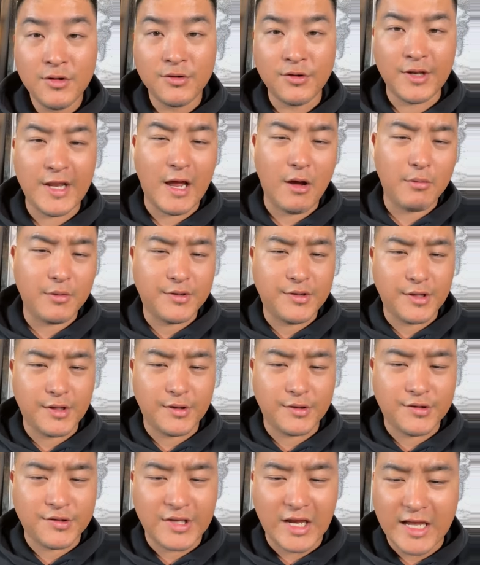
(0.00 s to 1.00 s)
So now we see
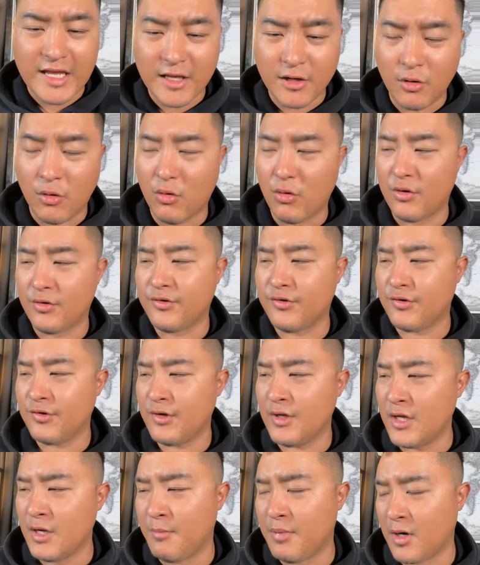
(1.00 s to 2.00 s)
the second
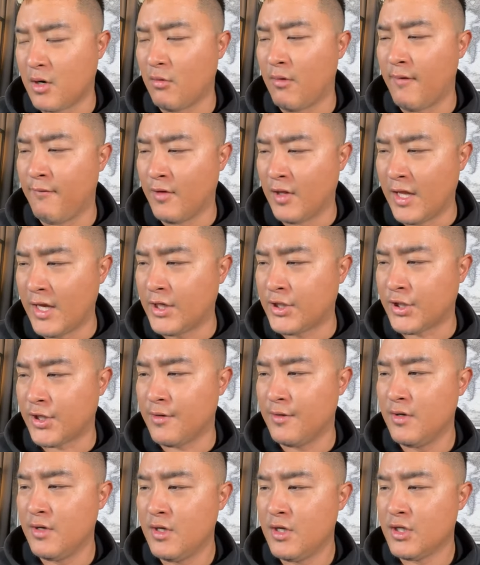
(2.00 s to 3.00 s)
horse in the book of
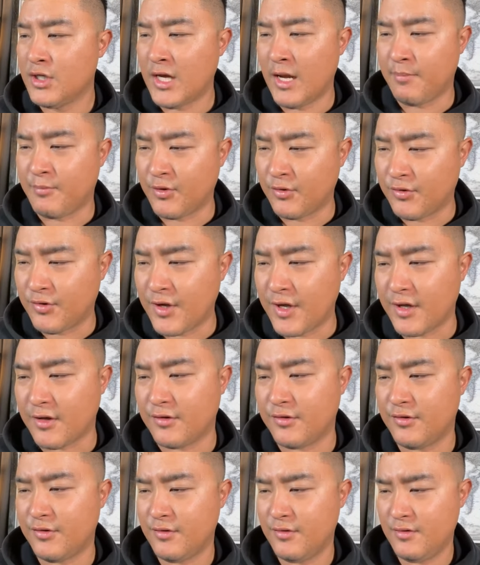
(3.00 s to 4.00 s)
Revelation, chapter
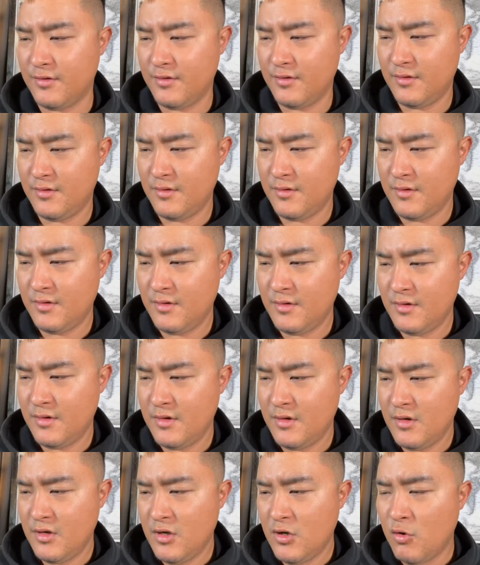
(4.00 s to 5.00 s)
6.
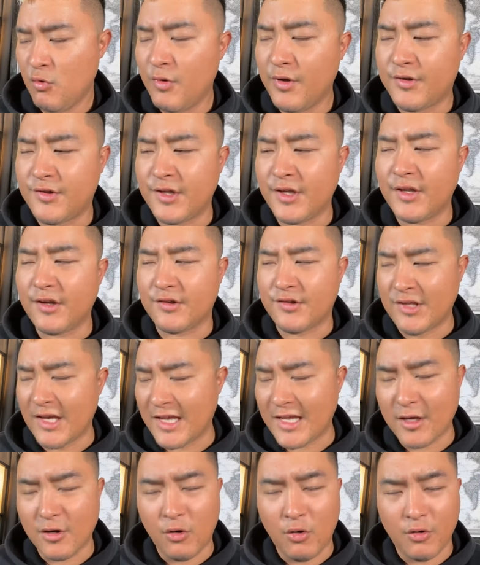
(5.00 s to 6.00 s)
We see the
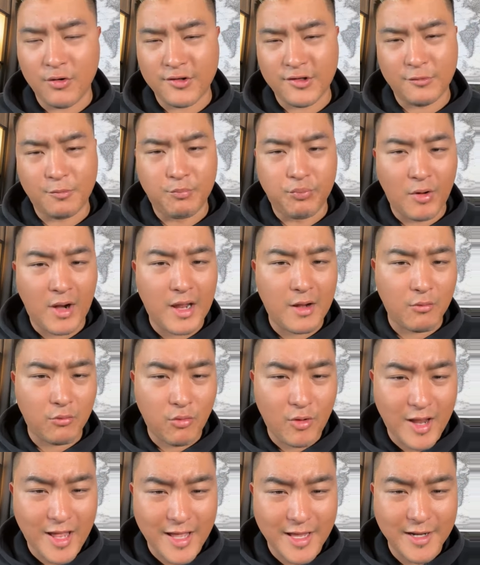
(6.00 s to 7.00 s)
second horse is bright
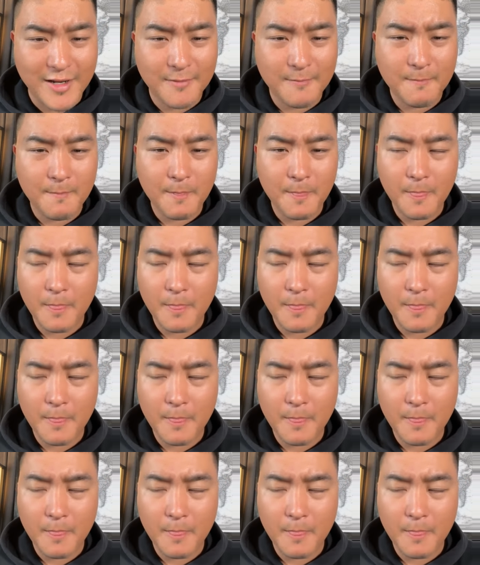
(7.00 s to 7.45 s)
red.